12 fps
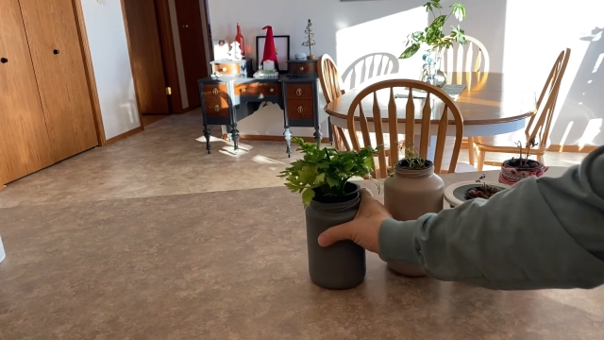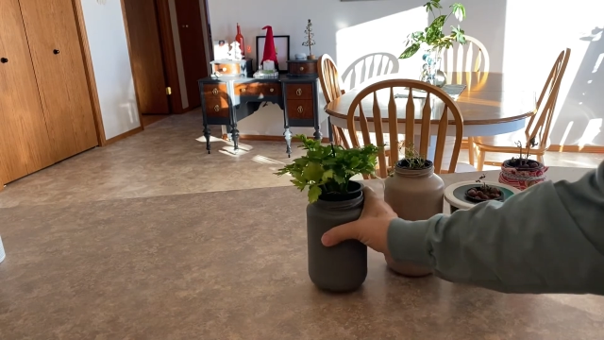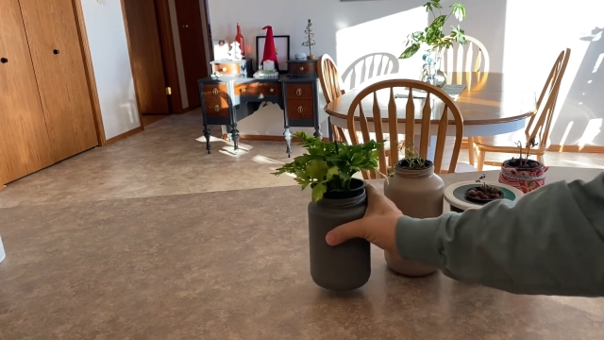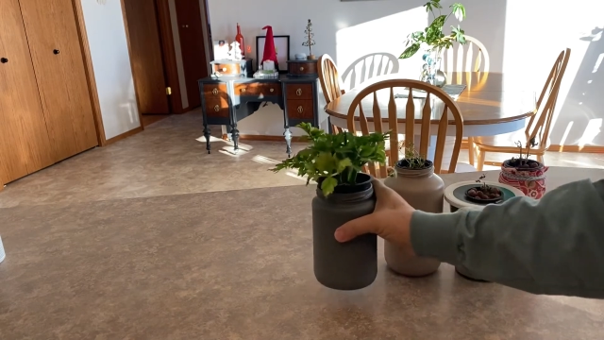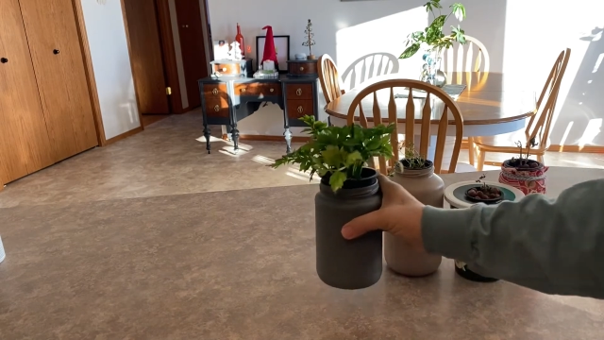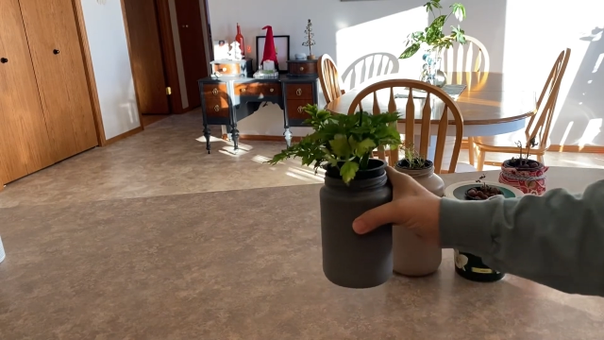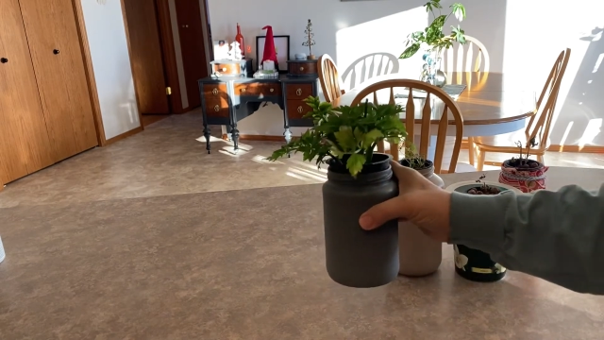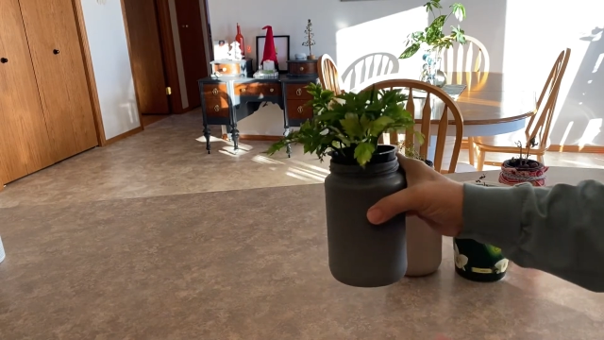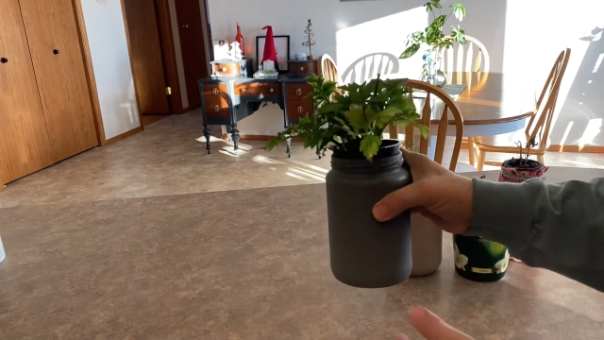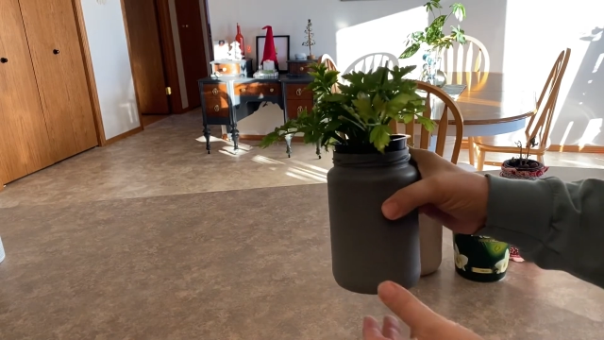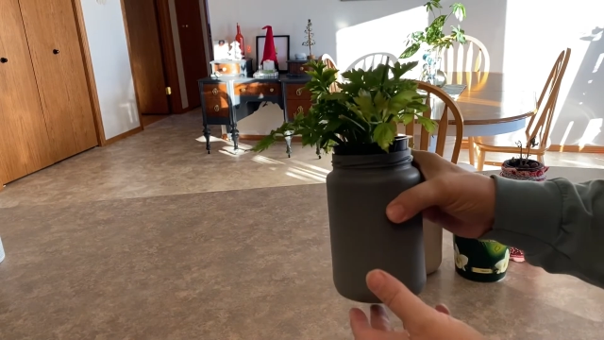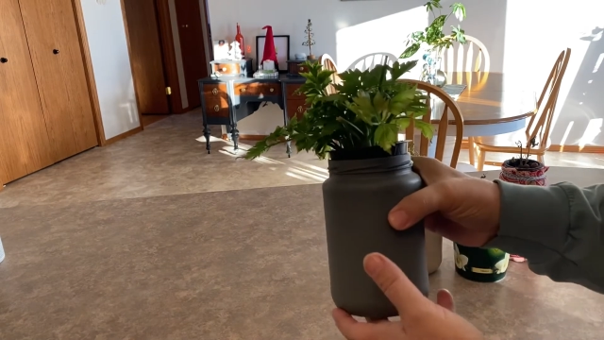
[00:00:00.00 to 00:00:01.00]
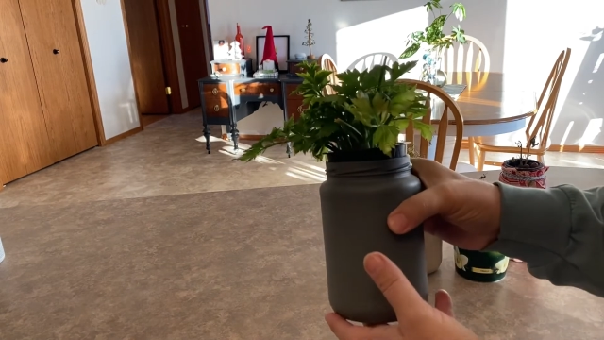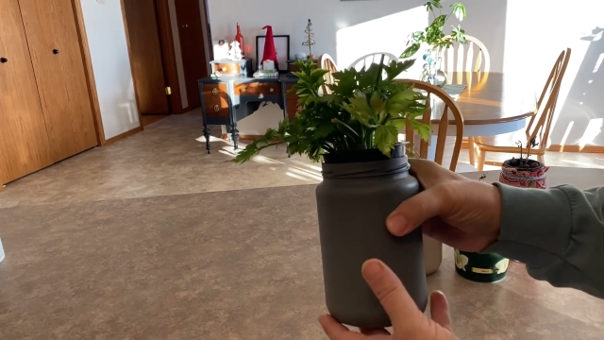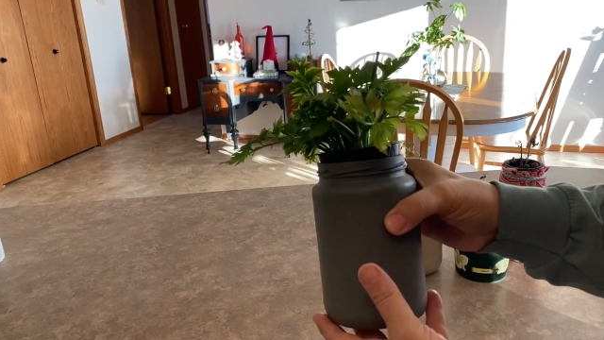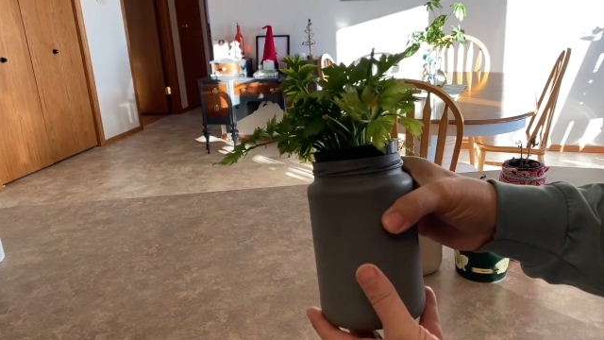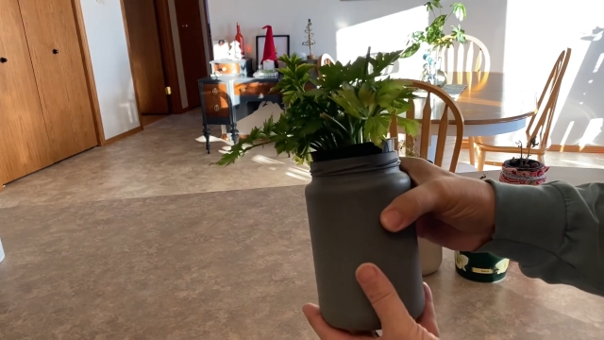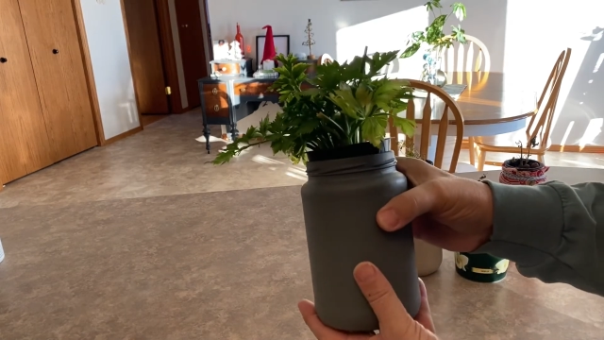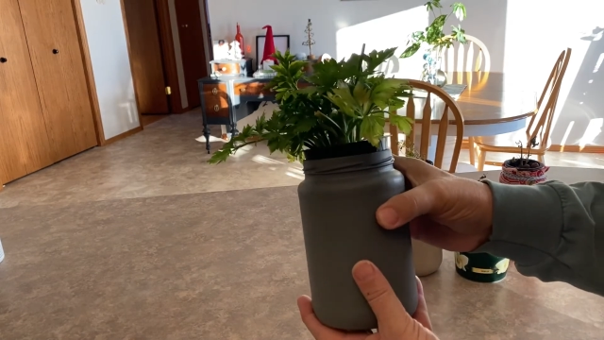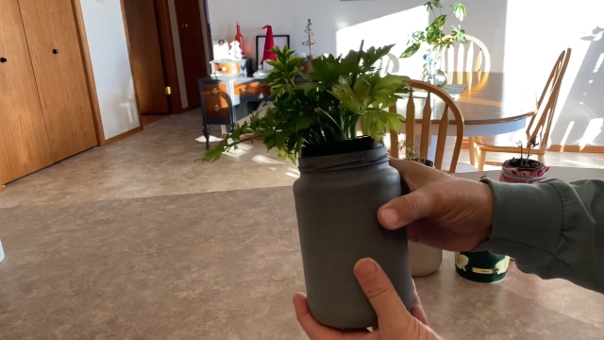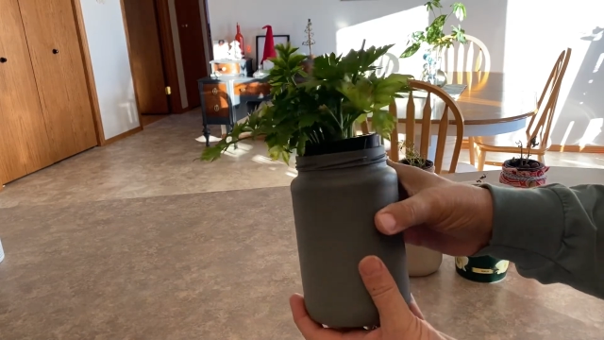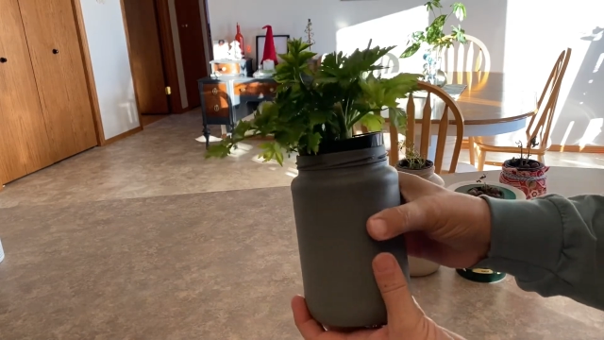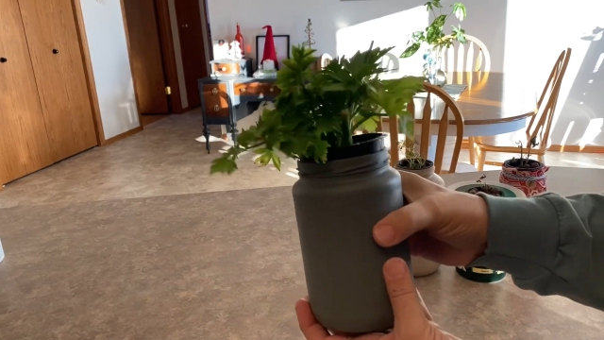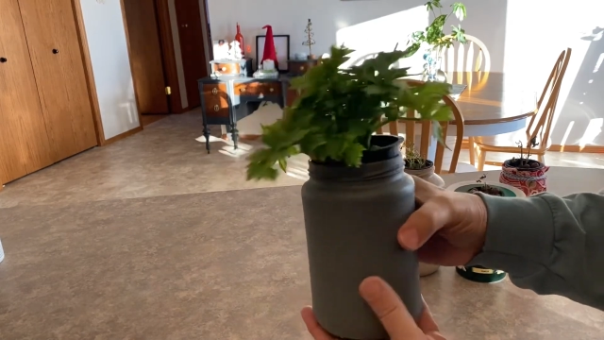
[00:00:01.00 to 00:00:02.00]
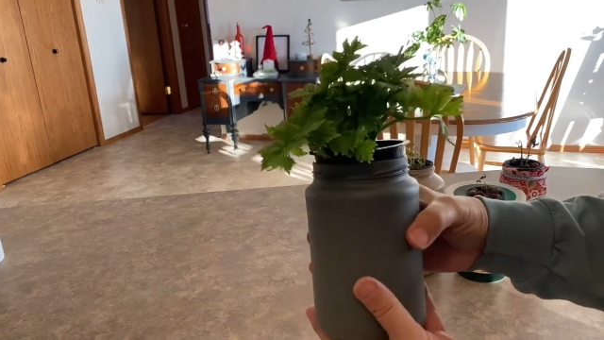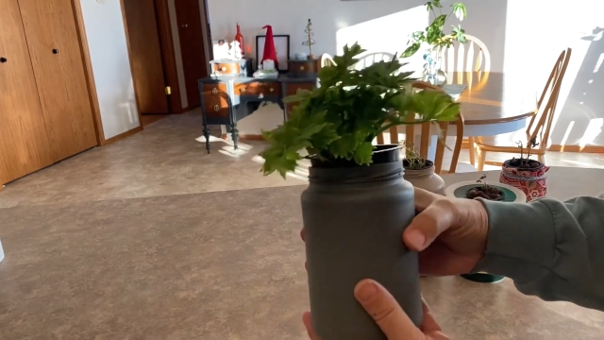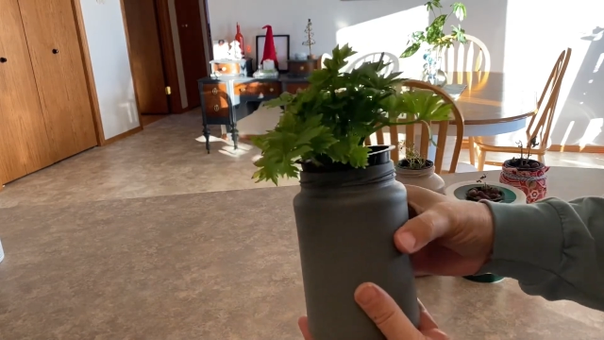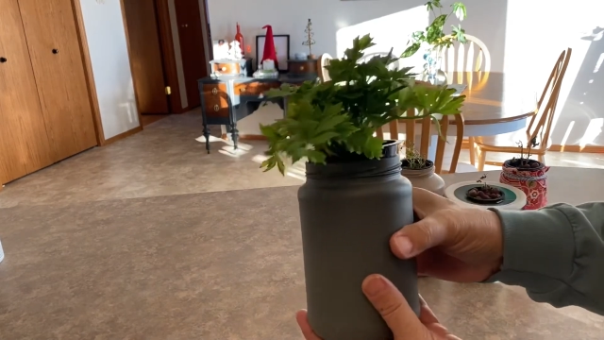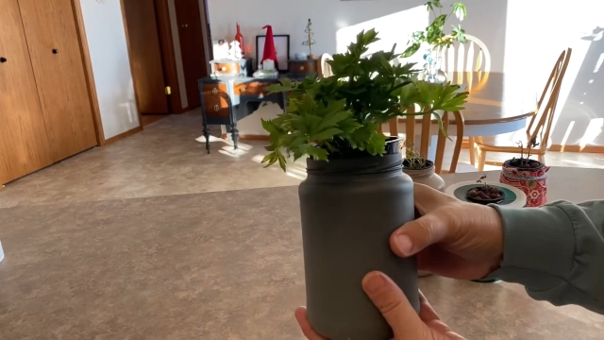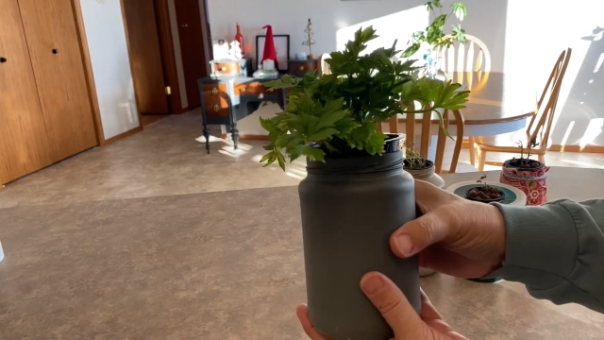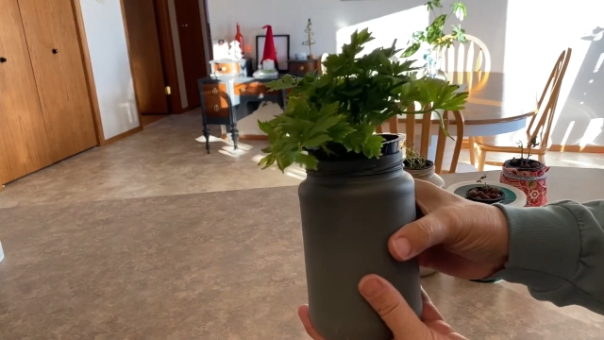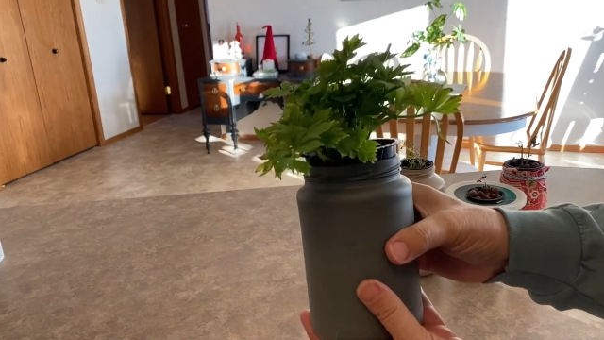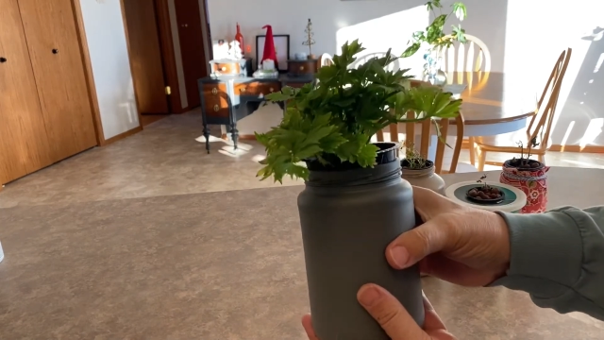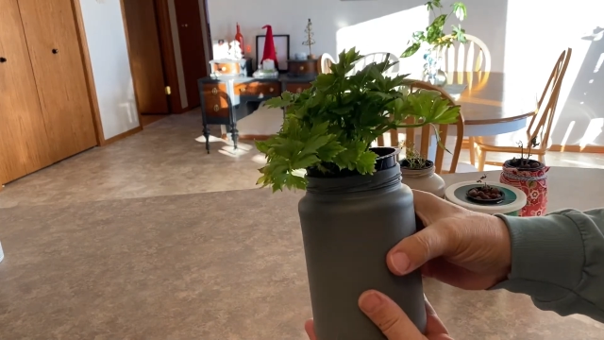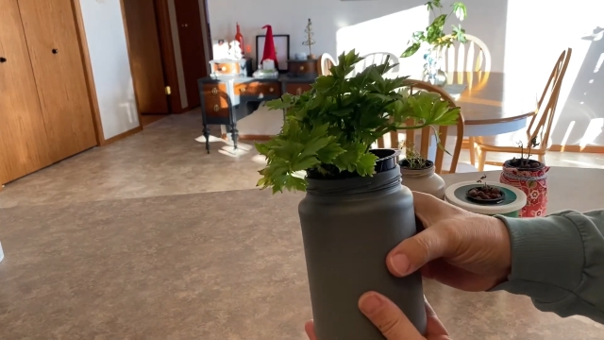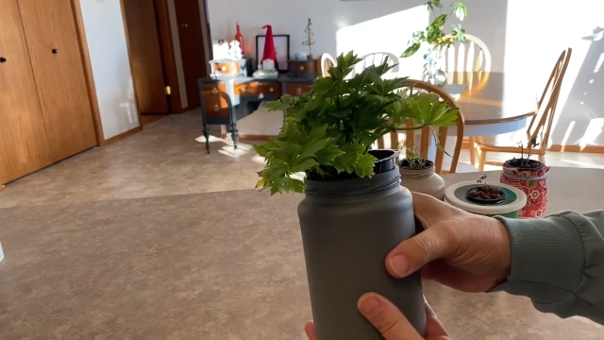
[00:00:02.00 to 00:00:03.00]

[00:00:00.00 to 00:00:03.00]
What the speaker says: [unreadable: no face in view]